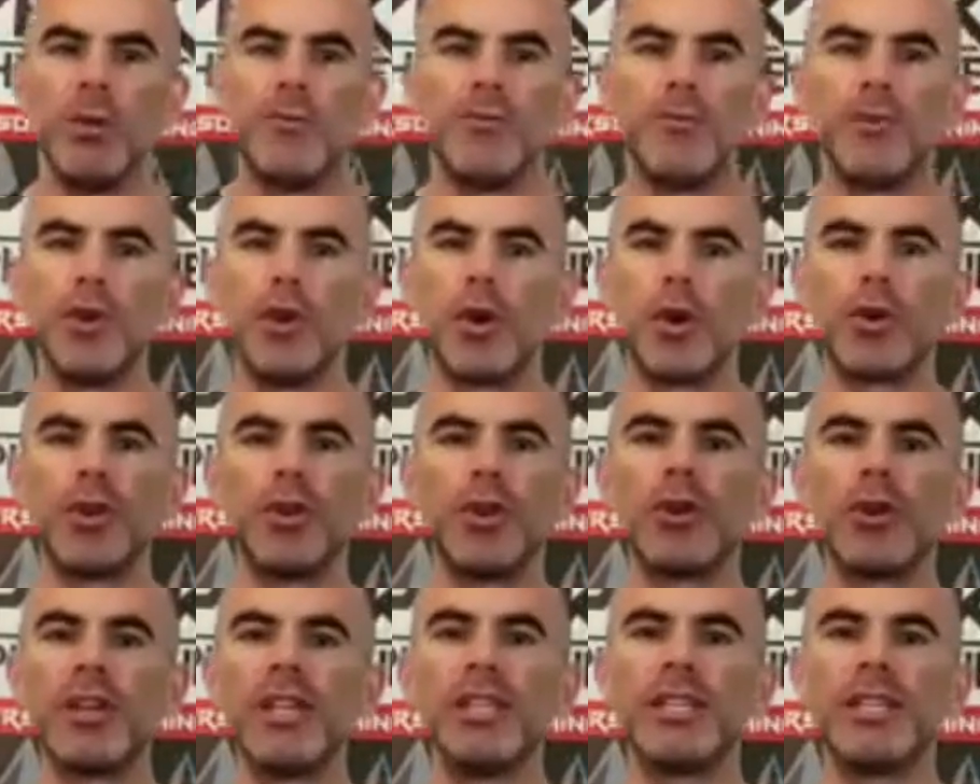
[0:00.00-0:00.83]
You don't, you
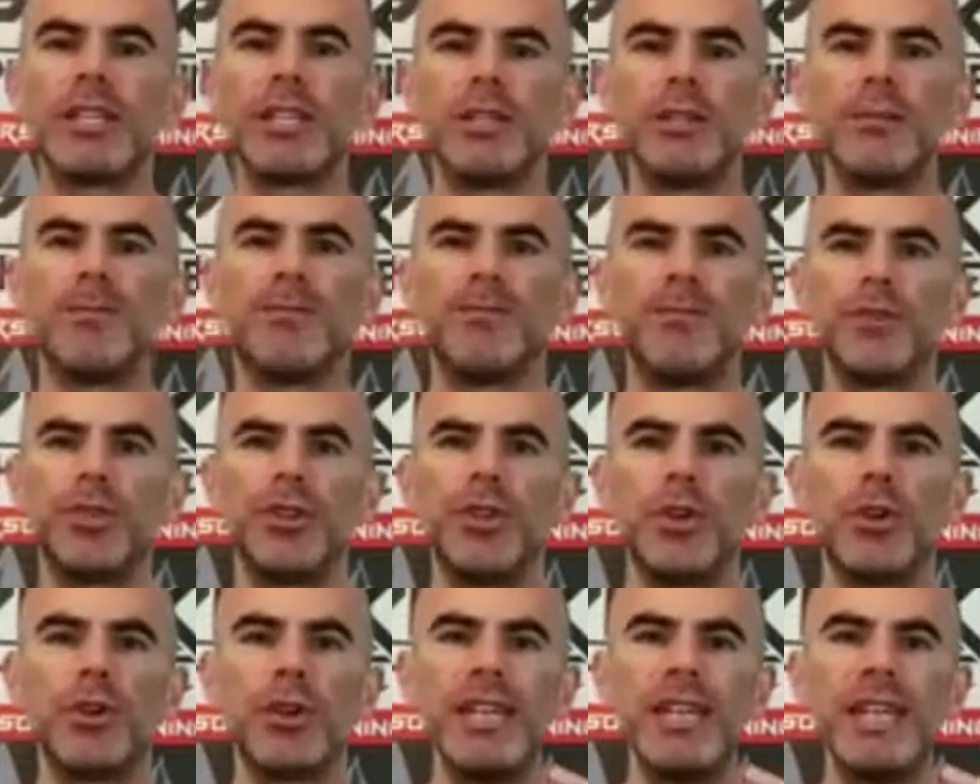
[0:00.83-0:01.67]
don't need to, you
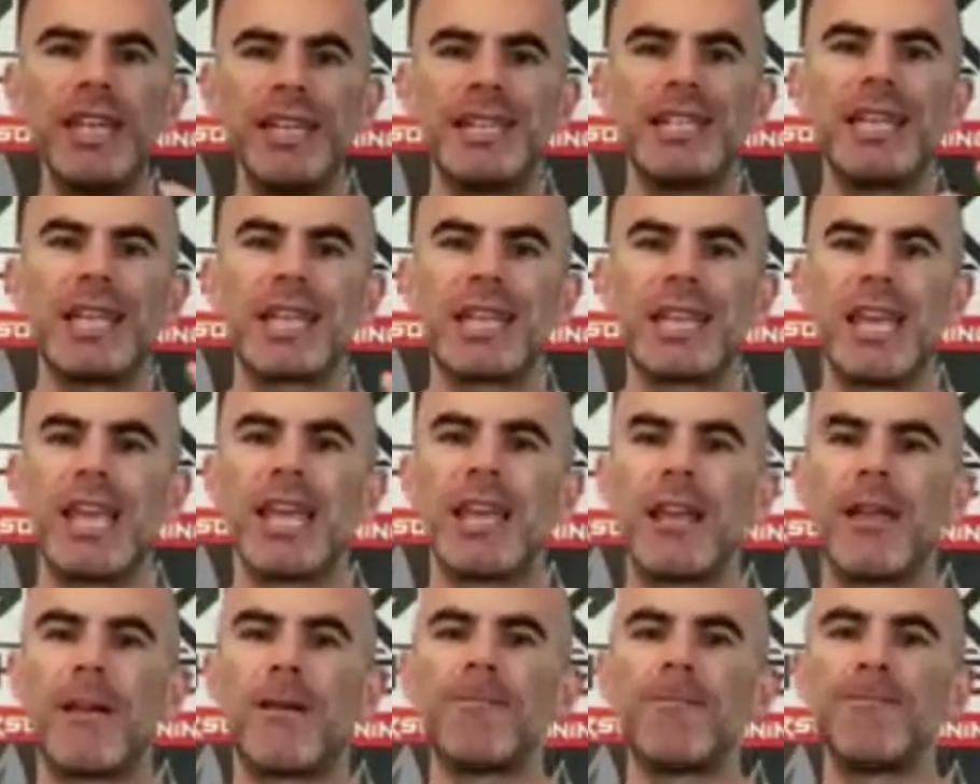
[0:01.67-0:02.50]
don't need to
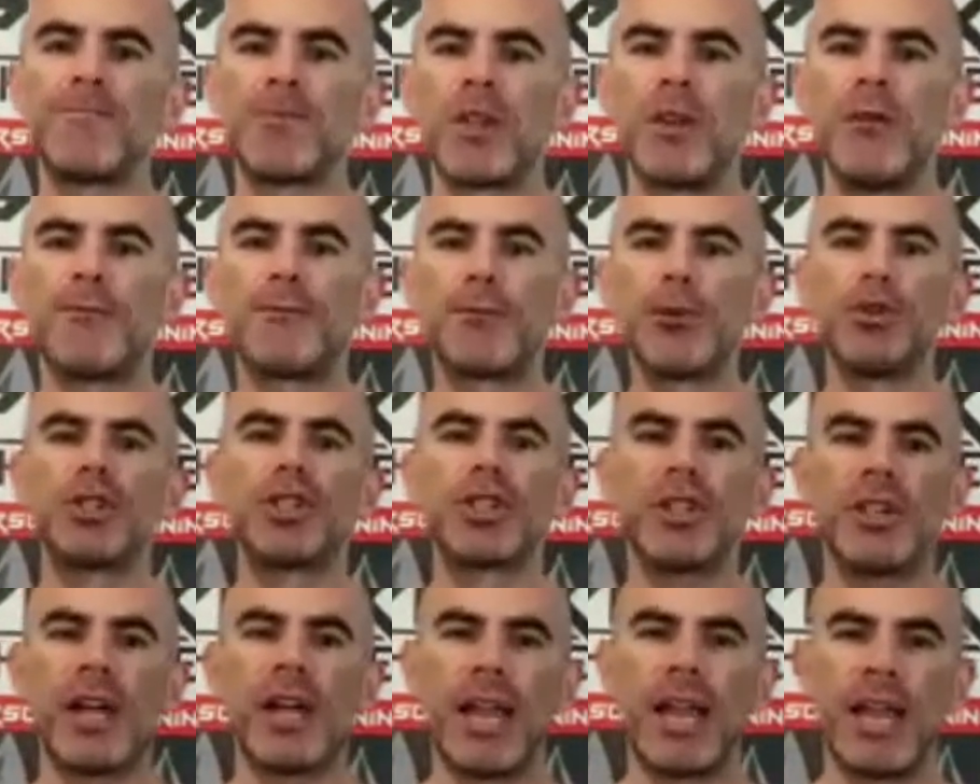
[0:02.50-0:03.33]
think fruits
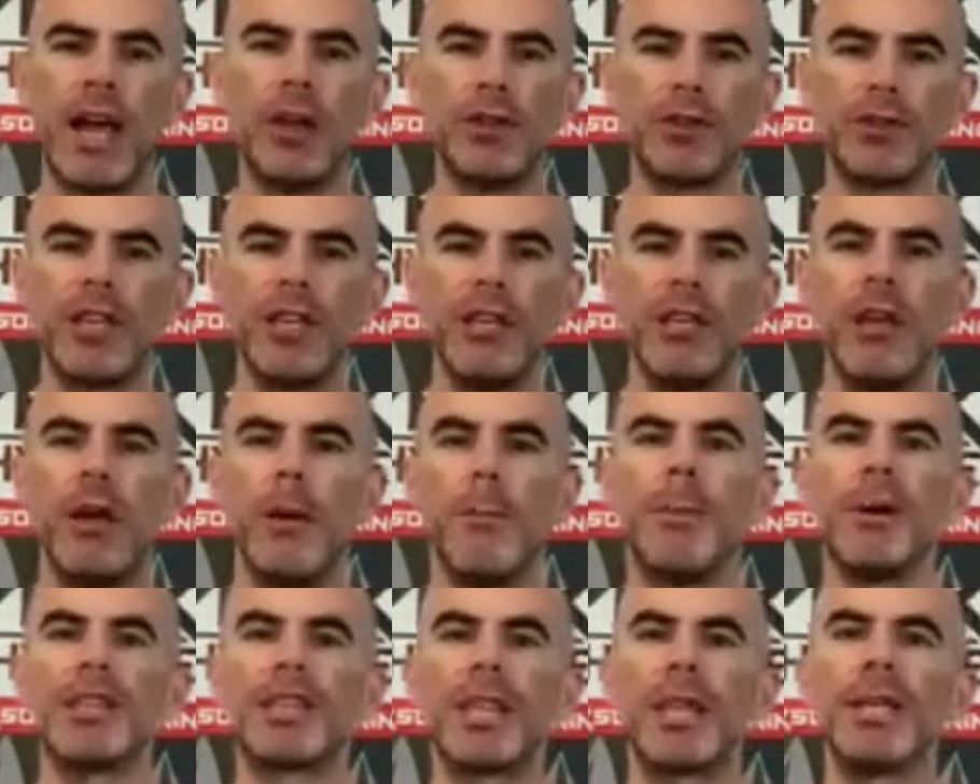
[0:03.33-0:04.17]
are not healthy,
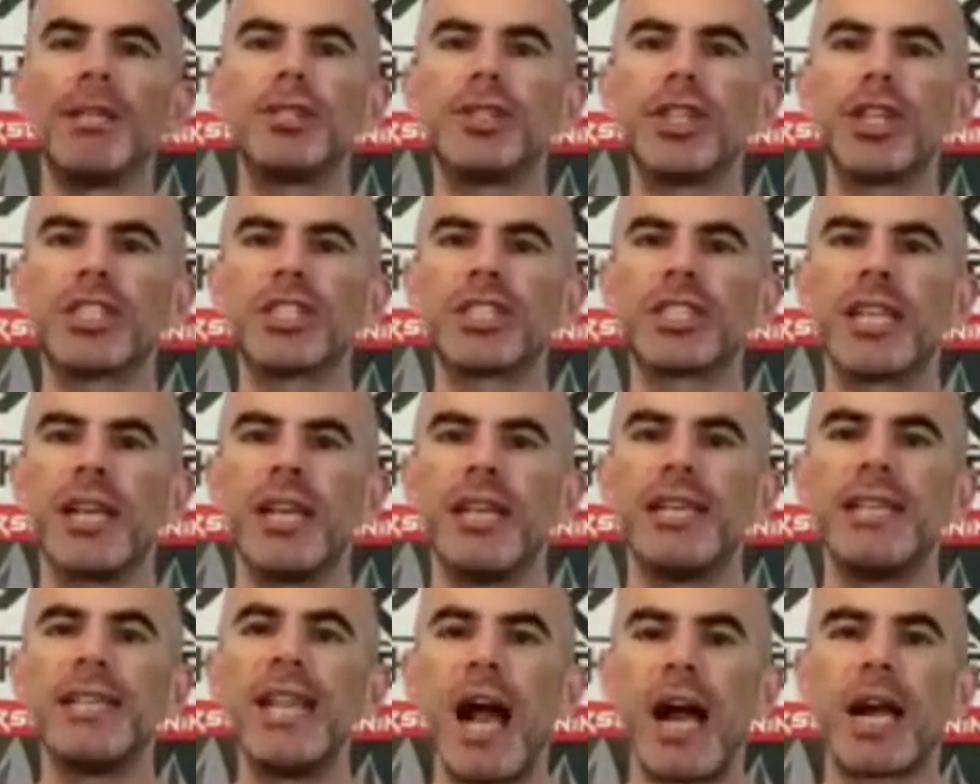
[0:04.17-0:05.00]
but they're just
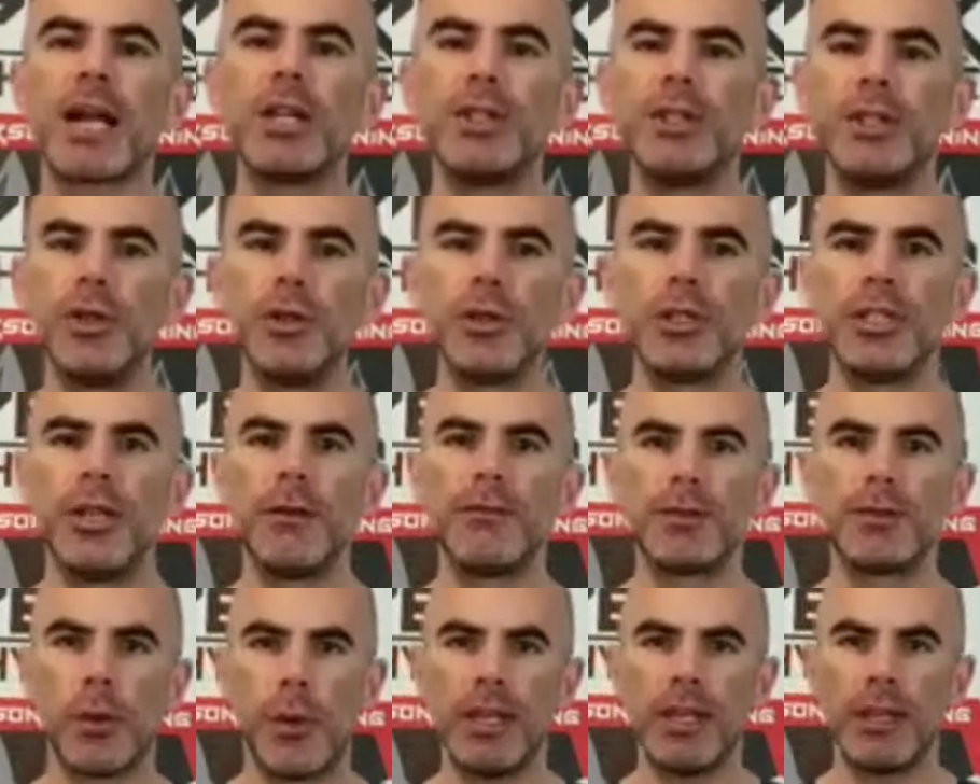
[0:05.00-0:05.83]
not conducive
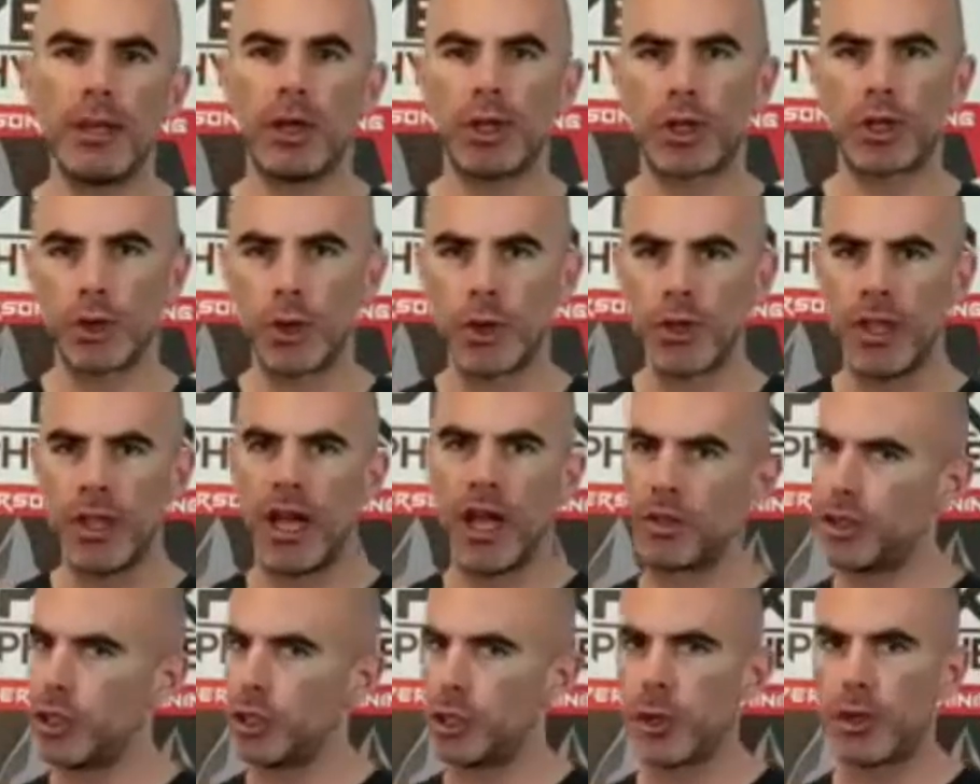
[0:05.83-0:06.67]
to weight loss. Sure, they're
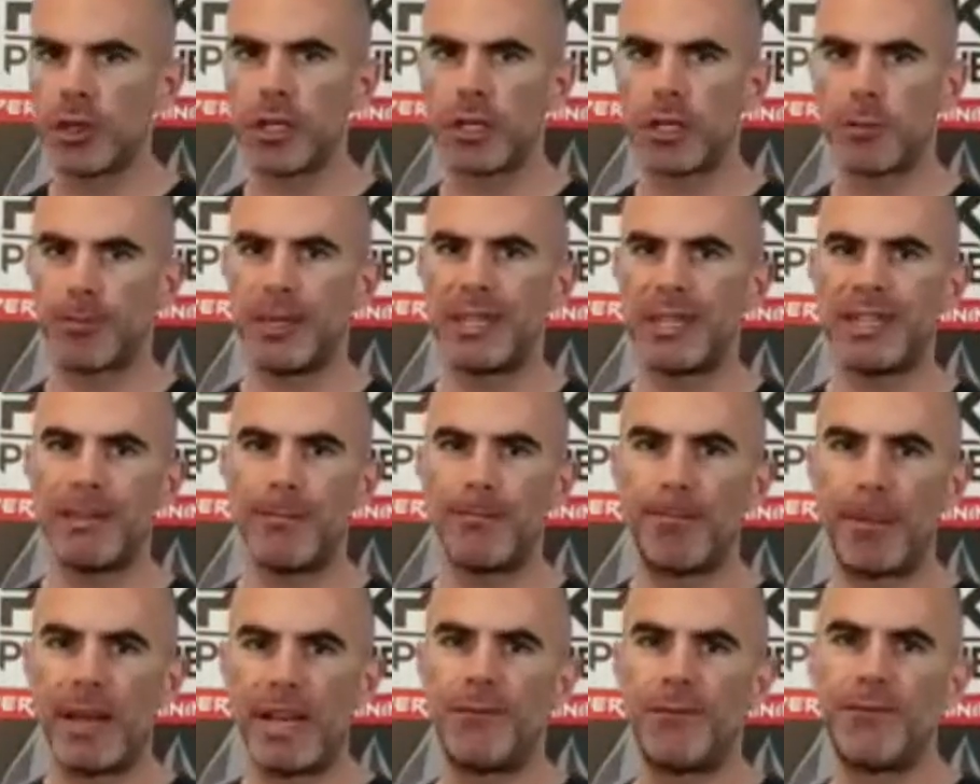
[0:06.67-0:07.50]
healthy. Sure, there's plenty
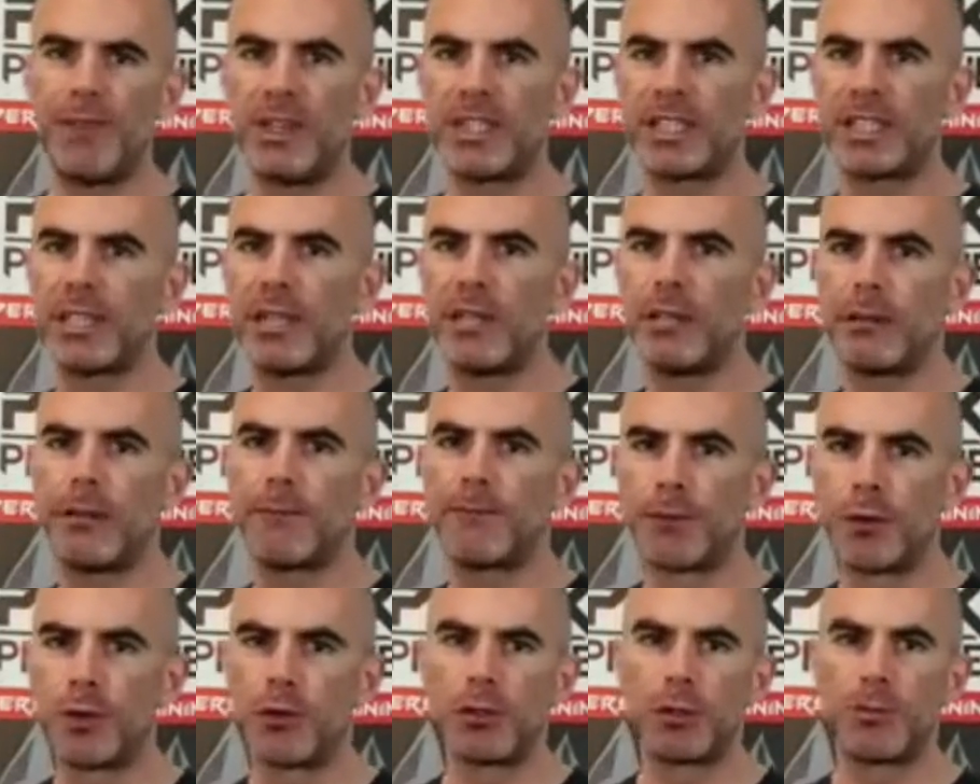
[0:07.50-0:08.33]
of benefits in the
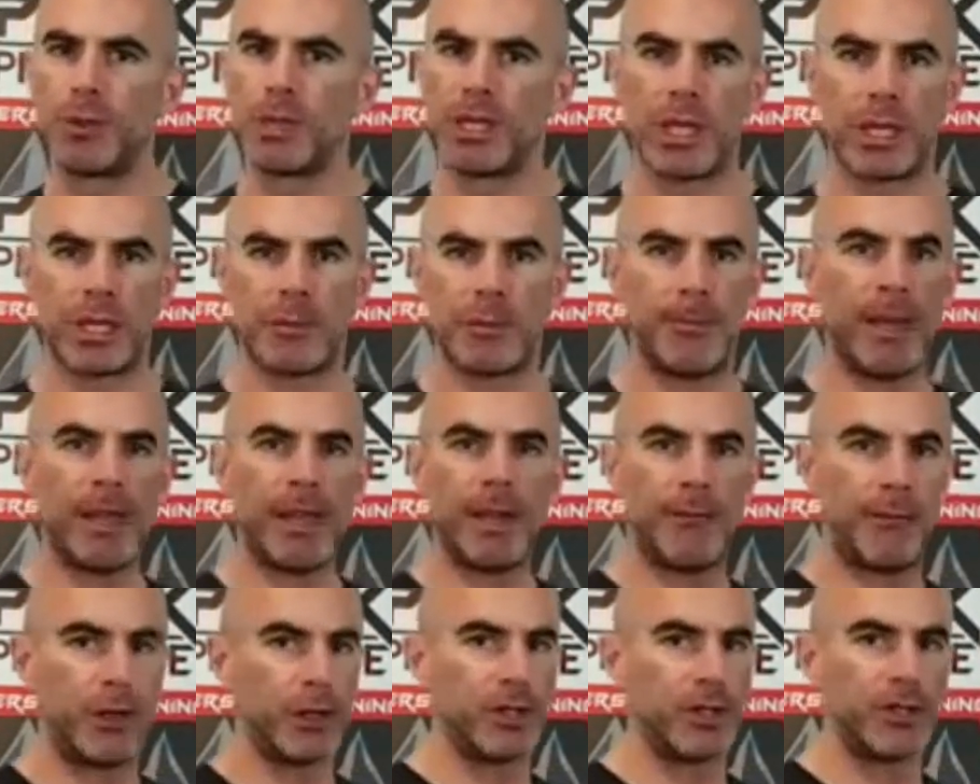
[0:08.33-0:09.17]
fruits, but the
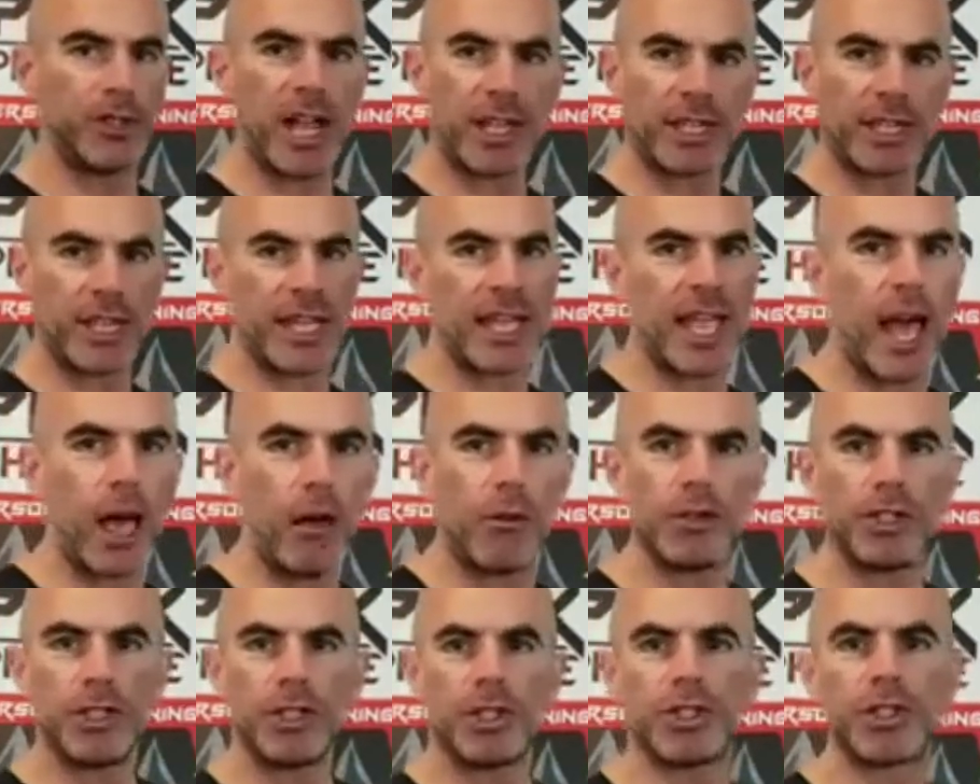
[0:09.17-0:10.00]
benefits are not the
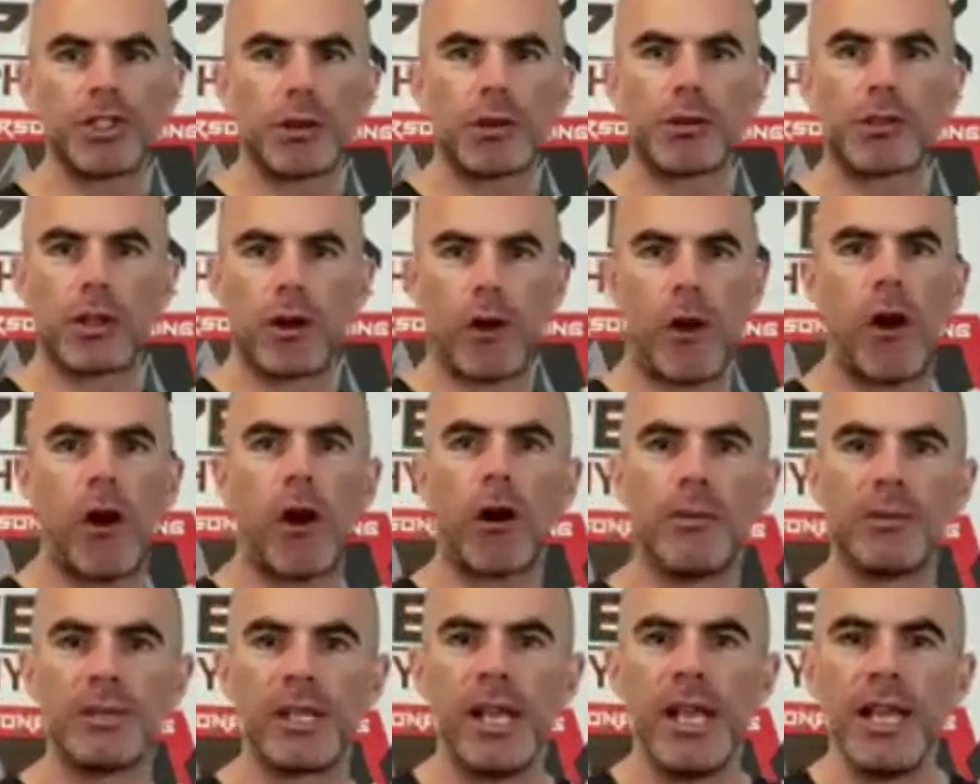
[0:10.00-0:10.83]
calories, the sugar, and the
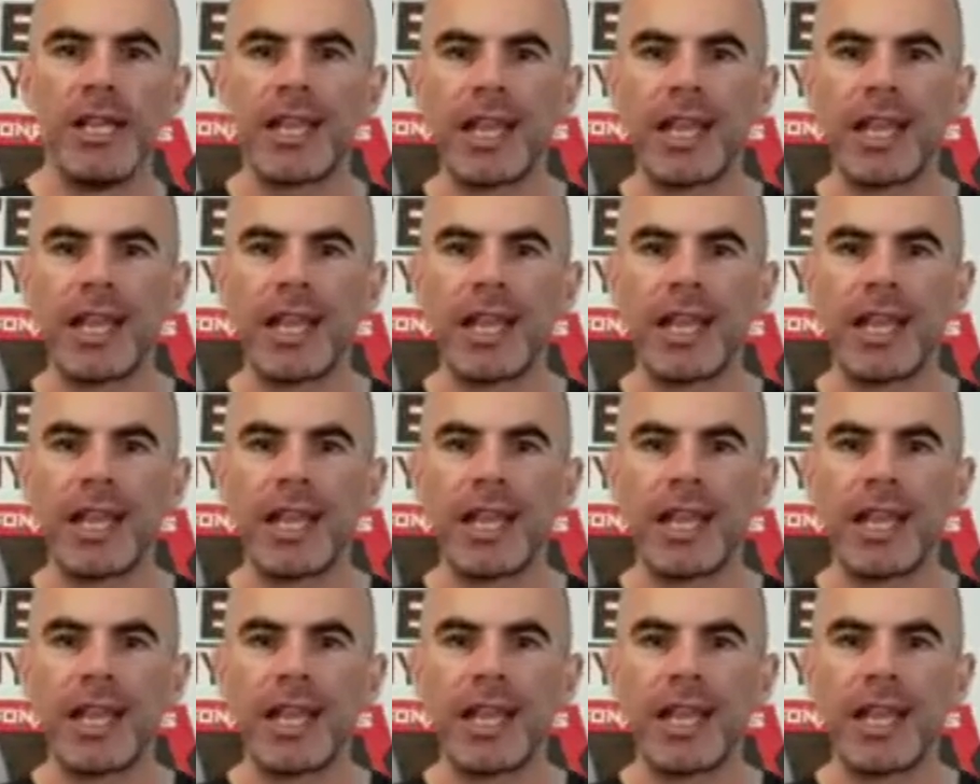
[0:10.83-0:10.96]
carbs.